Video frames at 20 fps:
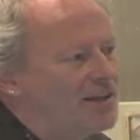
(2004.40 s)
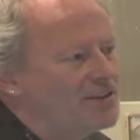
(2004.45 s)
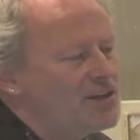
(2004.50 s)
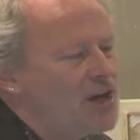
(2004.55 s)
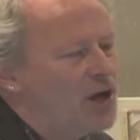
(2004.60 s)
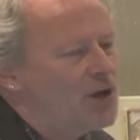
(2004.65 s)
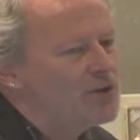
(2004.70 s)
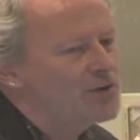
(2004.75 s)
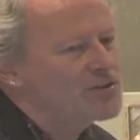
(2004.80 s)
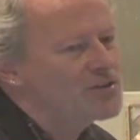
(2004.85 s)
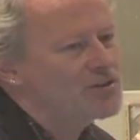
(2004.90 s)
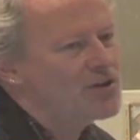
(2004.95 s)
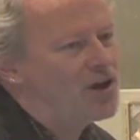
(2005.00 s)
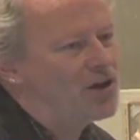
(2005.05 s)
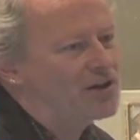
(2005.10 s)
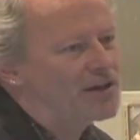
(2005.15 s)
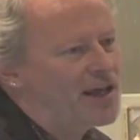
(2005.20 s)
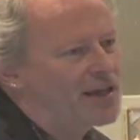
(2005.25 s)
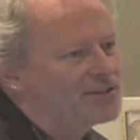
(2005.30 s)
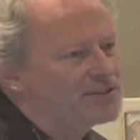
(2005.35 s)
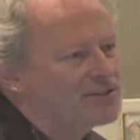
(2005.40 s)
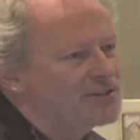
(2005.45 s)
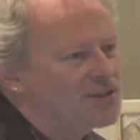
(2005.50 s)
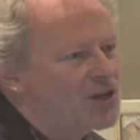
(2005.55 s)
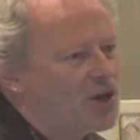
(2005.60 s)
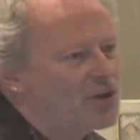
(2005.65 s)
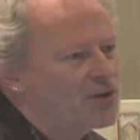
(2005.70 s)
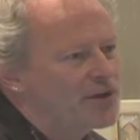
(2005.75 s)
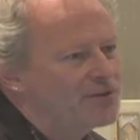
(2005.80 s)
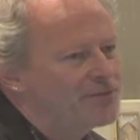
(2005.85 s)
No, it's not. And
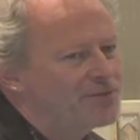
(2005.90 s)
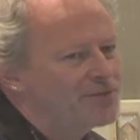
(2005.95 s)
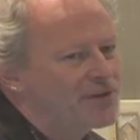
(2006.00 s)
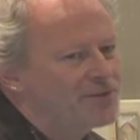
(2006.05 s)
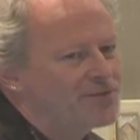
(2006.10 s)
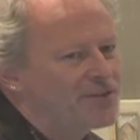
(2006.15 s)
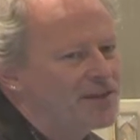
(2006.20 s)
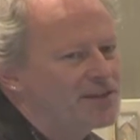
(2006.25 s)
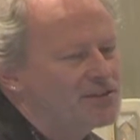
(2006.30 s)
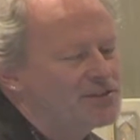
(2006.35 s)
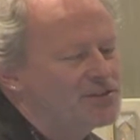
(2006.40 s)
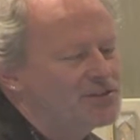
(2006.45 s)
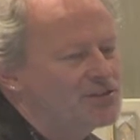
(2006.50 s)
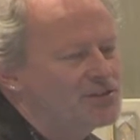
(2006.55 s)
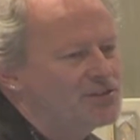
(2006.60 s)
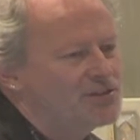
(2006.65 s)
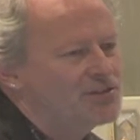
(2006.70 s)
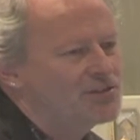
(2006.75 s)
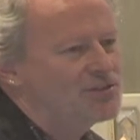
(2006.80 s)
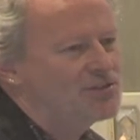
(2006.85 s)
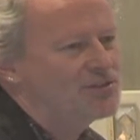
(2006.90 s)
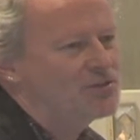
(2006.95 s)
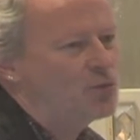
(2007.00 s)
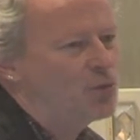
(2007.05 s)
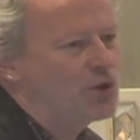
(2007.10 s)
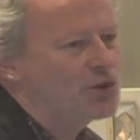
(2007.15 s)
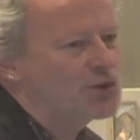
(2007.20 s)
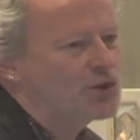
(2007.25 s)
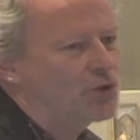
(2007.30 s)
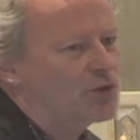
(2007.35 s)
if they
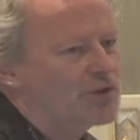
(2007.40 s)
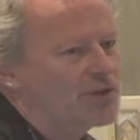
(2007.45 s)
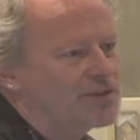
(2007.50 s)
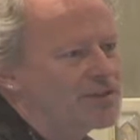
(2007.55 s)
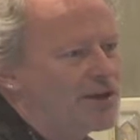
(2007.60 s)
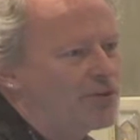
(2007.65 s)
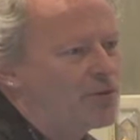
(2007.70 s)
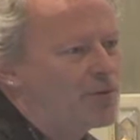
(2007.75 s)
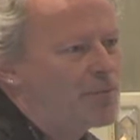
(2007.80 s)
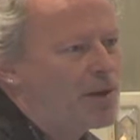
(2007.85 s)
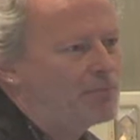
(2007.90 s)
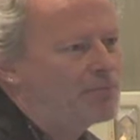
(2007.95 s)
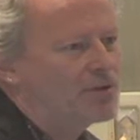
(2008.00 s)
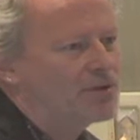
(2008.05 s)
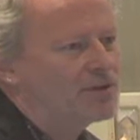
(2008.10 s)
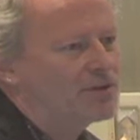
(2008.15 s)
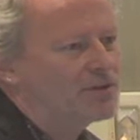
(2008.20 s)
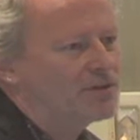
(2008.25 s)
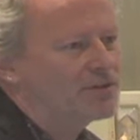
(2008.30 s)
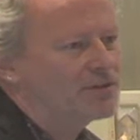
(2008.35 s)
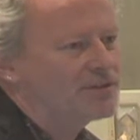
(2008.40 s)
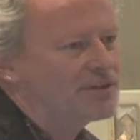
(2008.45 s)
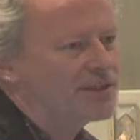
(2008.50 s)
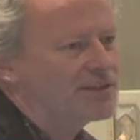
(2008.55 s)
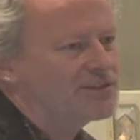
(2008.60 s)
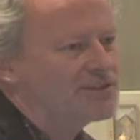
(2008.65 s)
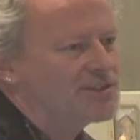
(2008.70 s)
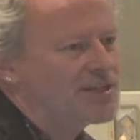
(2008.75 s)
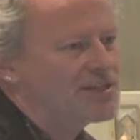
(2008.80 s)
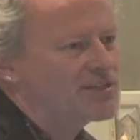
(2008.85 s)
were taught it and they remember it, they
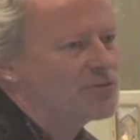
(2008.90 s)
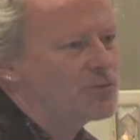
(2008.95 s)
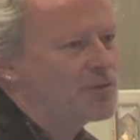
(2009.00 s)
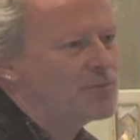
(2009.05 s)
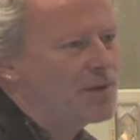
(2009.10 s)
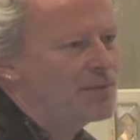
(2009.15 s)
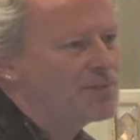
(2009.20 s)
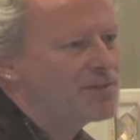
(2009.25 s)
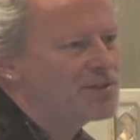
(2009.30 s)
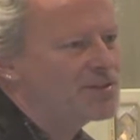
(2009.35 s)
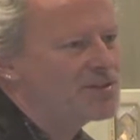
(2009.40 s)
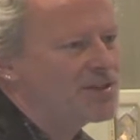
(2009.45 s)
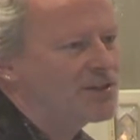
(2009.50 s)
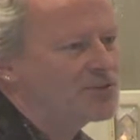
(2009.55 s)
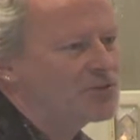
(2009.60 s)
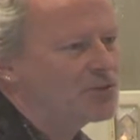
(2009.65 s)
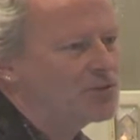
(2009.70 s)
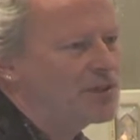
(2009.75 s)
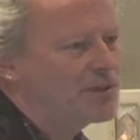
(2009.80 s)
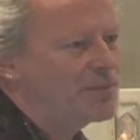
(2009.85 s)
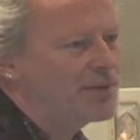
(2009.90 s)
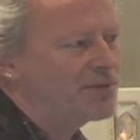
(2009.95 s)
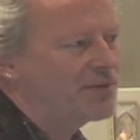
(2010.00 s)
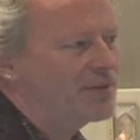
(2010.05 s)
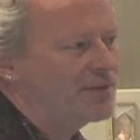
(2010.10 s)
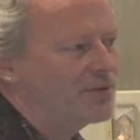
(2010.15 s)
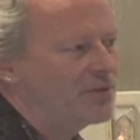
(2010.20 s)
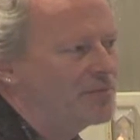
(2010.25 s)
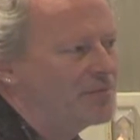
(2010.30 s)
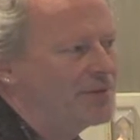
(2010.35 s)
tend to remember the central limit
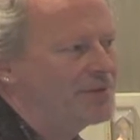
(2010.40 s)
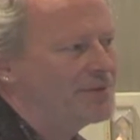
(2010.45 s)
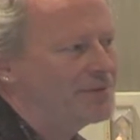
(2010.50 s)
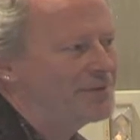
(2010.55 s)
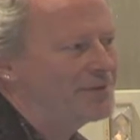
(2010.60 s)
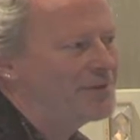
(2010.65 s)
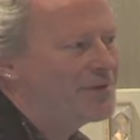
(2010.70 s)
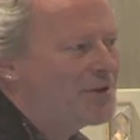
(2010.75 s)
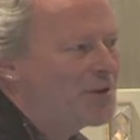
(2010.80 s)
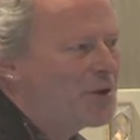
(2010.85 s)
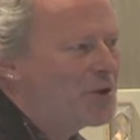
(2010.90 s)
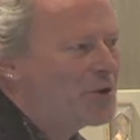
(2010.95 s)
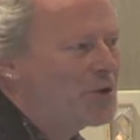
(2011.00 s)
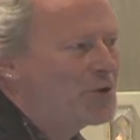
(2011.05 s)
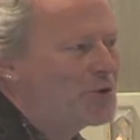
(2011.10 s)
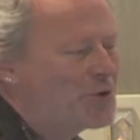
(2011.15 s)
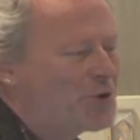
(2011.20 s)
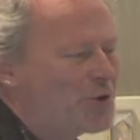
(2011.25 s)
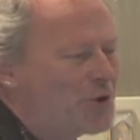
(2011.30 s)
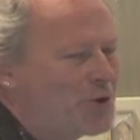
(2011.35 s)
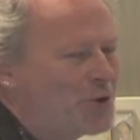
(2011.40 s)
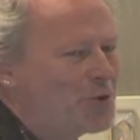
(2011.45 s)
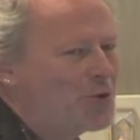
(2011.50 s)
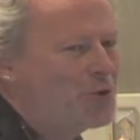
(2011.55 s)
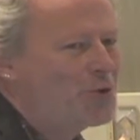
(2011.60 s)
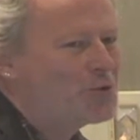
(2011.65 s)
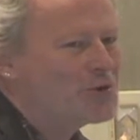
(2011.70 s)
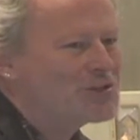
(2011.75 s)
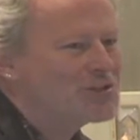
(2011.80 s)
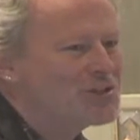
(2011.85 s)
theorem,
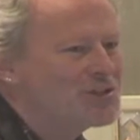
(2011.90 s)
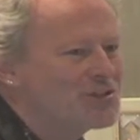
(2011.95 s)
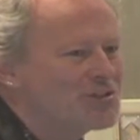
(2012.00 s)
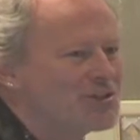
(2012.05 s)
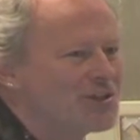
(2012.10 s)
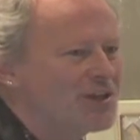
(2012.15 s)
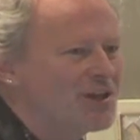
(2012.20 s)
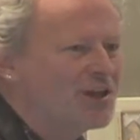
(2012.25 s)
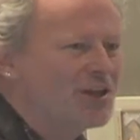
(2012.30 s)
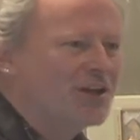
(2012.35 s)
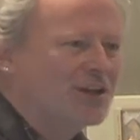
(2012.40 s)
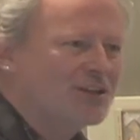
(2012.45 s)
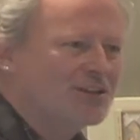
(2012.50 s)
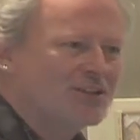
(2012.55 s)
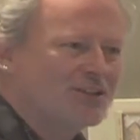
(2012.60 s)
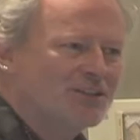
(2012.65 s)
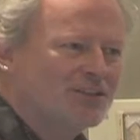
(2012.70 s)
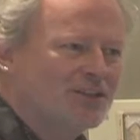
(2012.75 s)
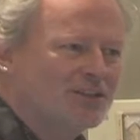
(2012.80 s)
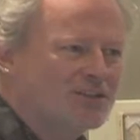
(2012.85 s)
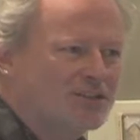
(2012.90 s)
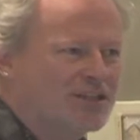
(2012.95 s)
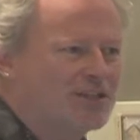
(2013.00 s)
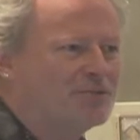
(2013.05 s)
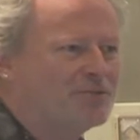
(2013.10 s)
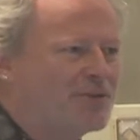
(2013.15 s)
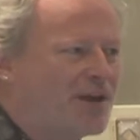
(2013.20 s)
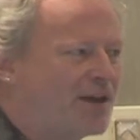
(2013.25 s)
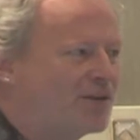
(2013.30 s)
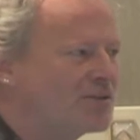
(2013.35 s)
which is
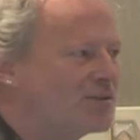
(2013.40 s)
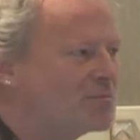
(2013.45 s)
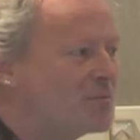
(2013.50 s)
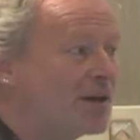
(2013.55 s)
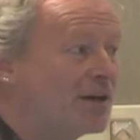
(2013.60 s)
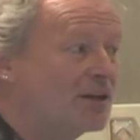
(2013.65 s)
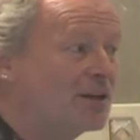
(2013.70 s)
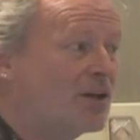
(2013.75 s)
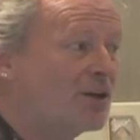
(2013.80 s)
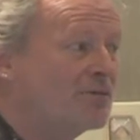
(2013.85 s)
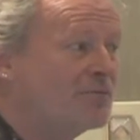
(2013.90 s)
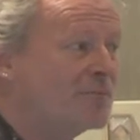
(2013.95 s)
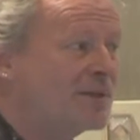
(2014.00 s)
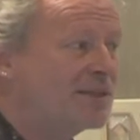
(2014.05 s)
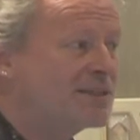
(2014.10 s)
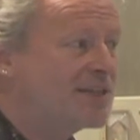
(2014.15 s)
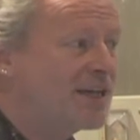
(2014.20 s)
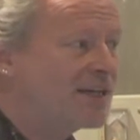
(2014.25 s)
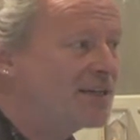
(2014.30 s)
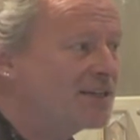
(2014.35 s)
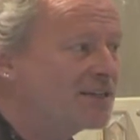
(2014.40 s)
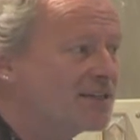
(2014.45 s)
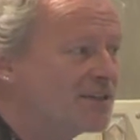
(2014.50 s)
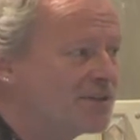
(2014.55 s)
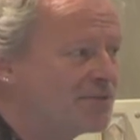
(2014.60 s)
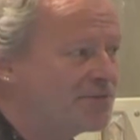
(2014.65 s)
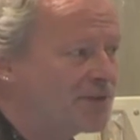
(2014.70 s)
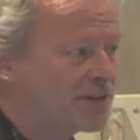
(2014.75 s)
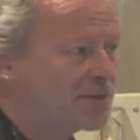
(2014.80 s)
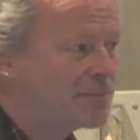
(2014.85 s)
confounded by a lot of big data that are
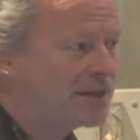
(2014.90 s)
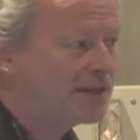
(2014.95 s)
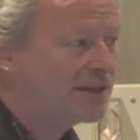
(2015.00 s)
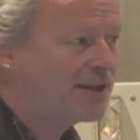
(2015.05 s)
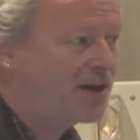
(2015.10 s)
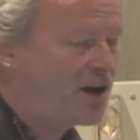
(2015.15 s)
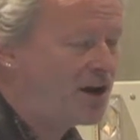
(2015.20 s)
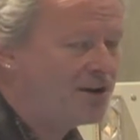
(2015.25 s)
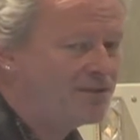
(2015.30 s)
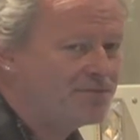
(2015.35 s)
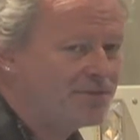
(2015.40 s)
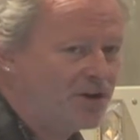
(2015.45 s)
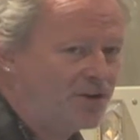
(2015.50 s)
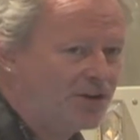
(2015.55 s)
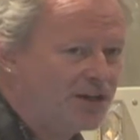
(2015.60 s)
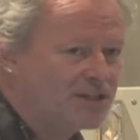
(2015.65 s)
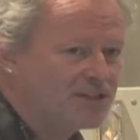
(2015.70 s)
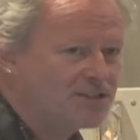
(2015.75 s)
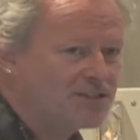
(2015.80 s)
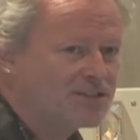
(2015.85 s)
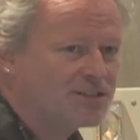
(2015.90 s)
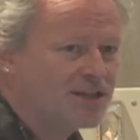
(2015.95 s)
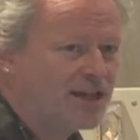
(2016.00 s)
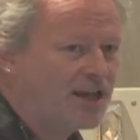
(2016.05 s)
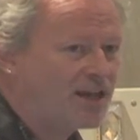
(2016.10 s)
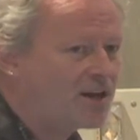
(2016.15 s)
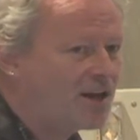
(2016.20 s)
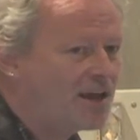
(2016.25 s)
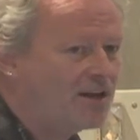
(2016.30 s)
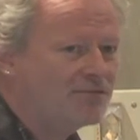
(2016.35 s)
fundamentally high variance.
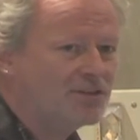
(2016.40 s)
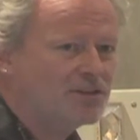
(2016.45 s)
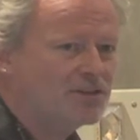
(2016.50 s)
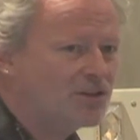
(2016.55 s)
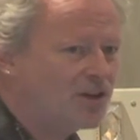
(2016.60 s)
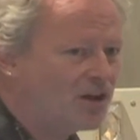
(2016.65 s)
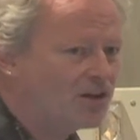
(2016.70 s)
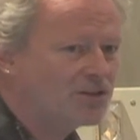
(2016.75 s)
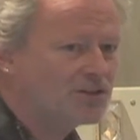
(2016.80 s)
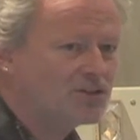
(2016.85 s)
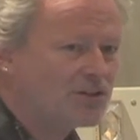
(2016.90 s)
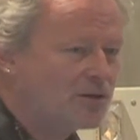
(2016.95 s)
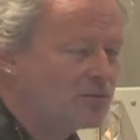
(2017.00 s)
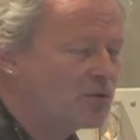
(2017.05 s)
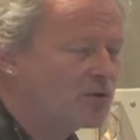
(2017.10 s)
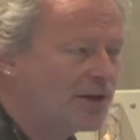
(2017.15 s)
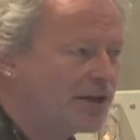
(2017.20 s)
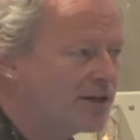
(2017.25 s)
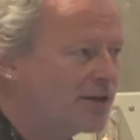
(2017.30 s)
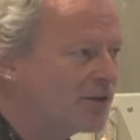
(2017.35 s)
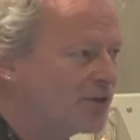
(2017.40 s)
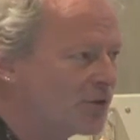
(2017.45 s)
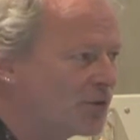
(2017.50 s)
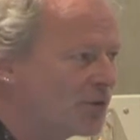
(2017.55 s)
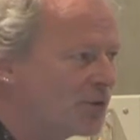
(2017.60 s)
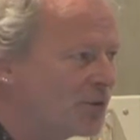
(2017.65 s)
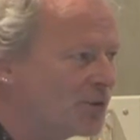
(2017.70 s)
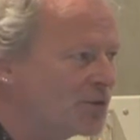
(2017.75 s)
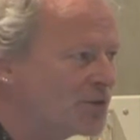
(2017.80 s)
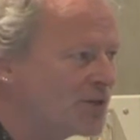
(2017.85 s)
And I have a lot of trouble getting
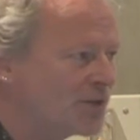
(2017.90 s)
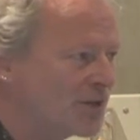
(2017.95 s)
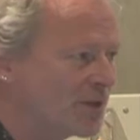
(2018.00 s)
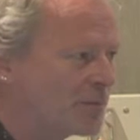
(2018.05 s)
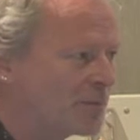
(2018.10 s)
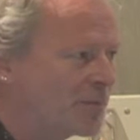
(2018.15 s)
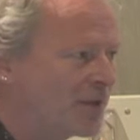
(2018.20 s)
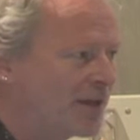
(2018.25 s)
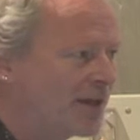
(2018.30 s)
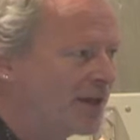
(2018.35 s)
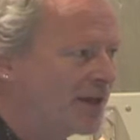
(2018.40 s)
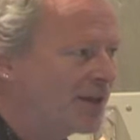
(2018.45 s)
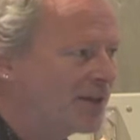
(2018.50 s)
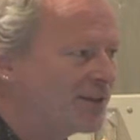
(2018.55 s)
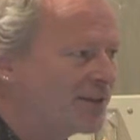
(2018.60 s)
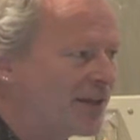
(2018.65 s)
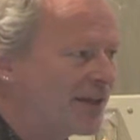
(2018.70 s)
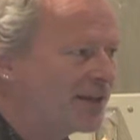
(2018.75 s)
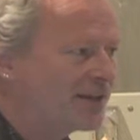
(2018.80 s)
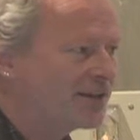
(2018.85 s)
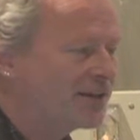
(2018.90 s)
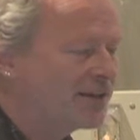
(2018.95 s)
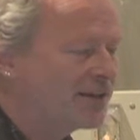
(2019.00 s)
through to them that